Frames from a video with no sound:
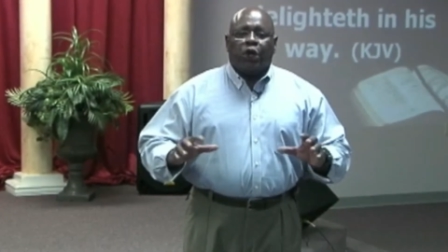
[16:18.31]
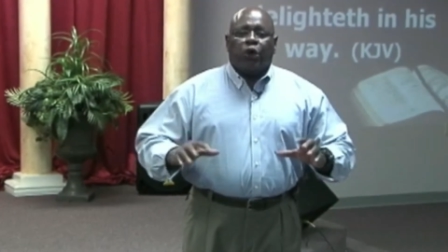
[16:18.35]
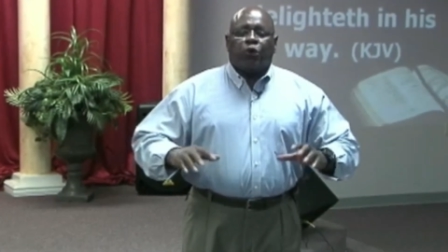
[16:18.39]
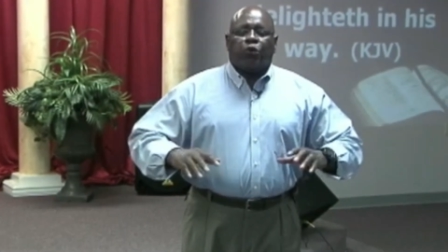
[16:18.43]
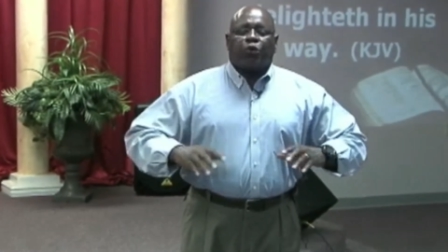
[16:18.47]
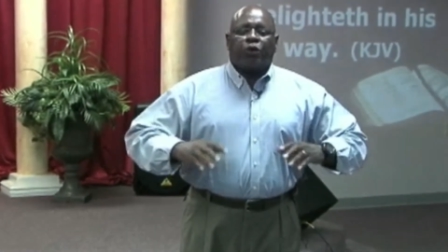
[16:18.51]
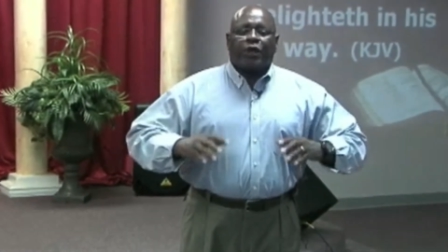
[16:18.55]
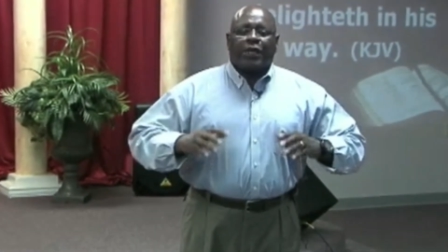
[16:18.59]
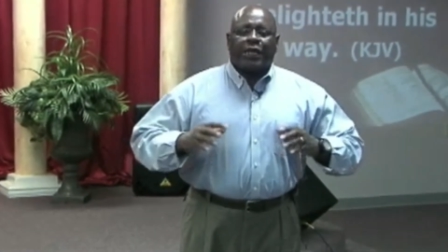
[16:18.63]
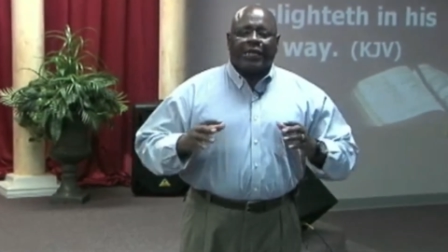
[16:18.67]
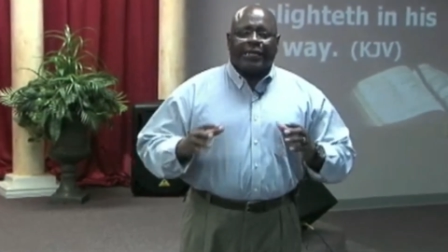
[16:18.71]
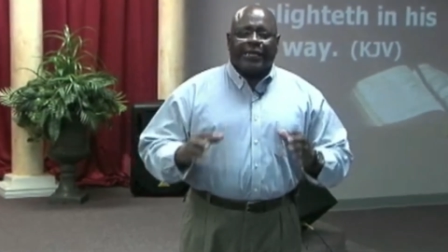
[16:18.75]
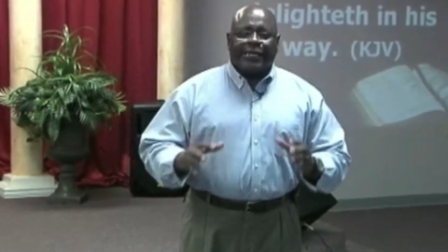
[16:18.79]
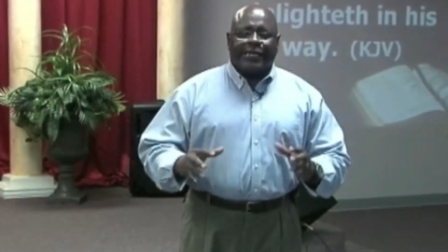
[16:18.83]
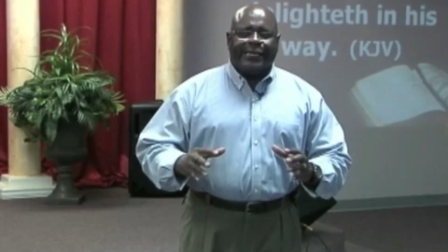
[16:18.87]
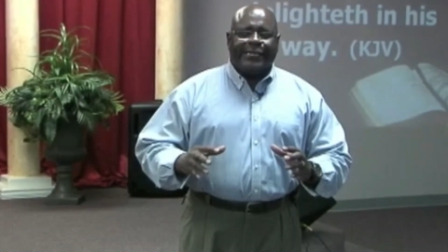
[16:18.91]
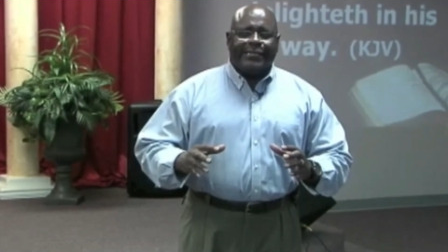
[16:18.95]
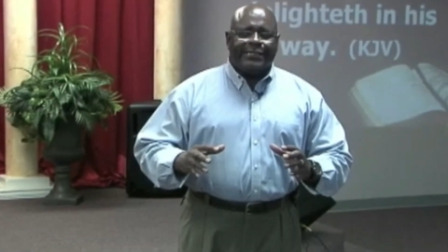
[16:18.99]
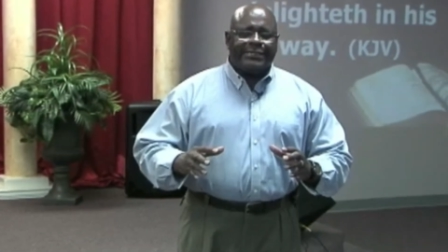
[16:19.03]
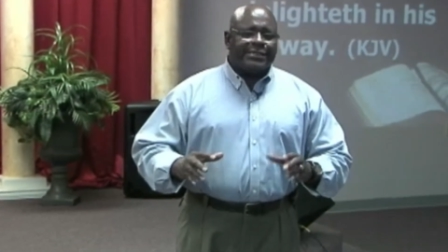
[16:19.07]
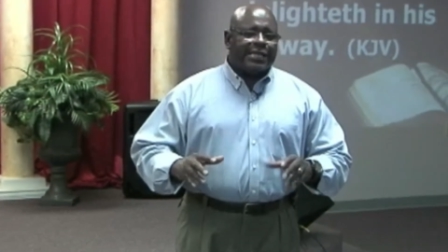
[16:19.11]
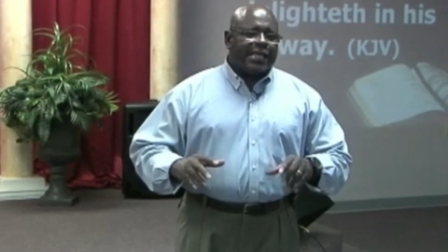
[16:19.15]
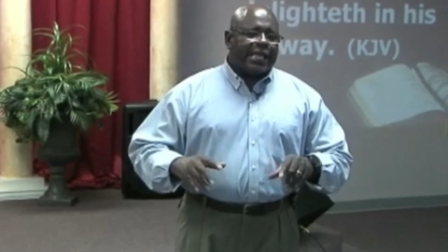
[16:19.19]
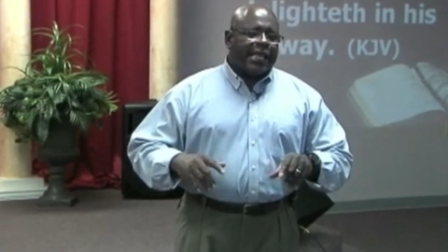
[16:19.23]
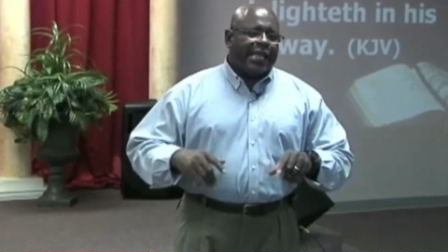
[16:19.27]

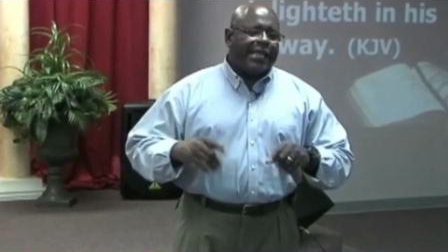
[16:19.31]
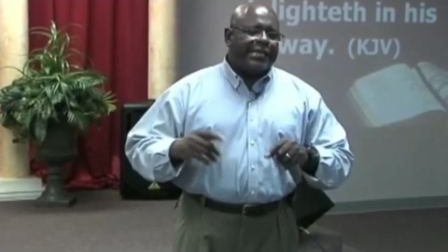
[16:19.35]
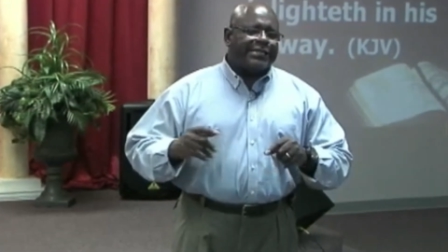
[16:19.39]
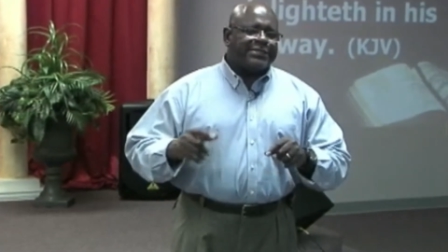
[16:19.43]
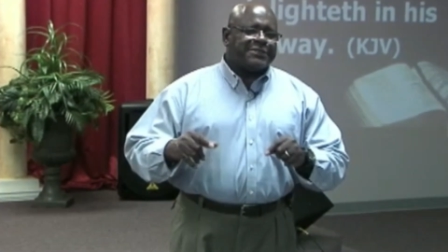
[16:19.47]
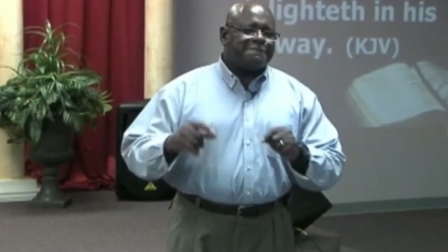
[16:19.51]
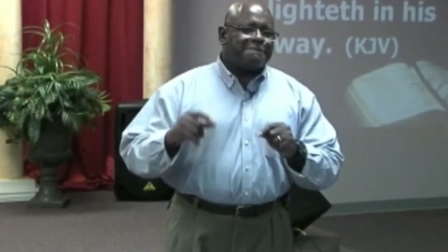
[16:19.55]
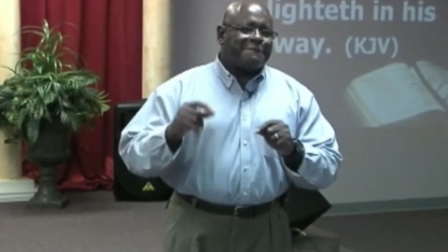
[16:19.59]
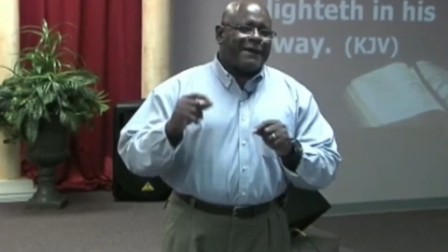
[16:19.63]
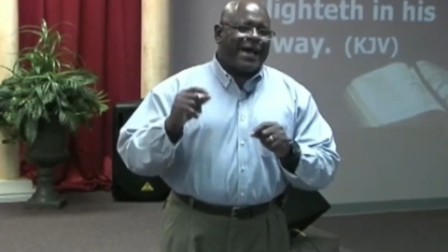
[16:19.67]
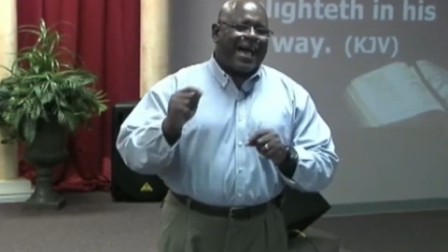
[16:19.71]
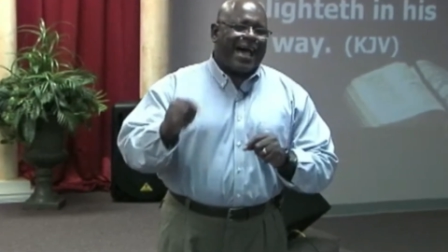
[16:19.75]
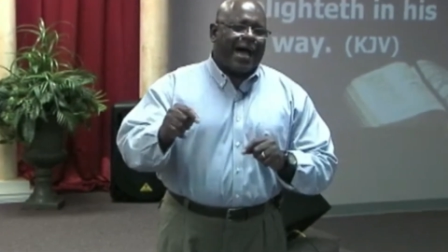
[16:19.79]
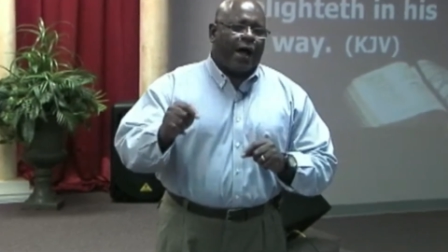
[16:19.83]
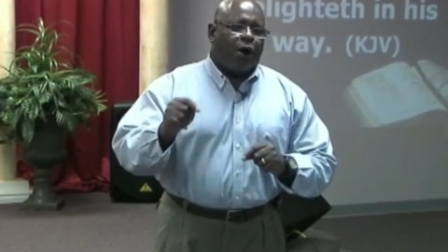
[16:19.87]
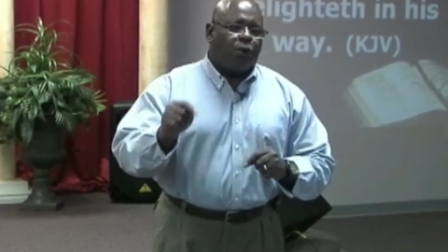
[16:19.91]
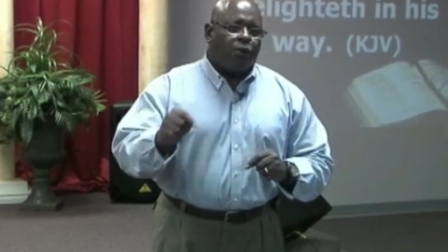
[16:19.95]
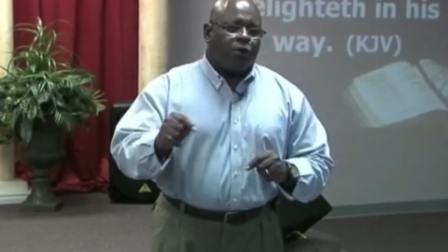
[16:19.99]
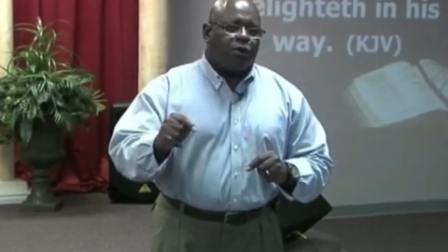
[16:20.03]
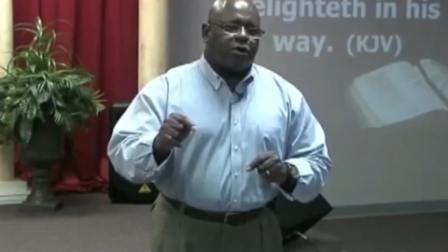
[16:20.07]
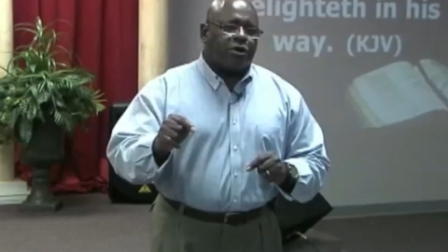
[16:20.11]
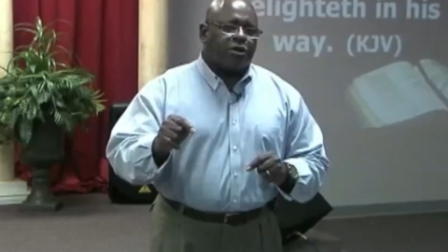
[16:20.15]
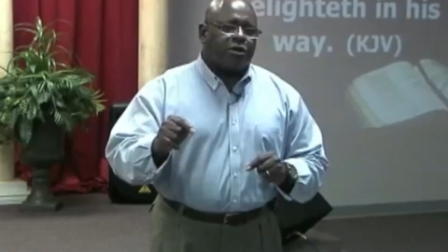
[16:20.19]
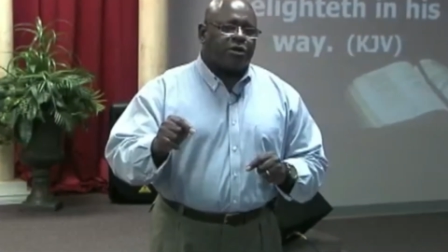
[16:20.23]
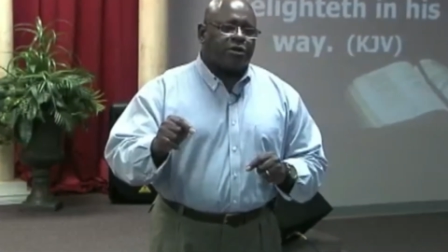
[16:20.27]
release his
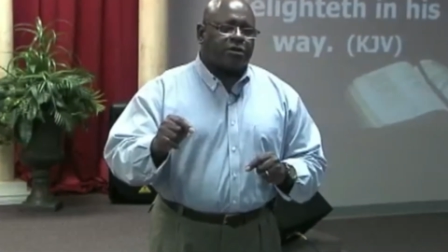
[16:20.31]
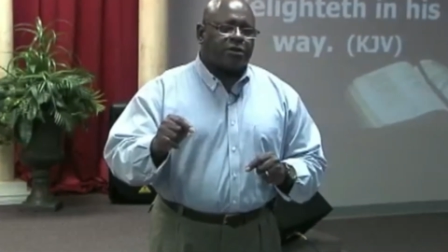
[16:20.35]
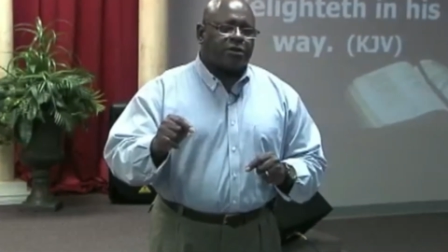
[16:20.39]
power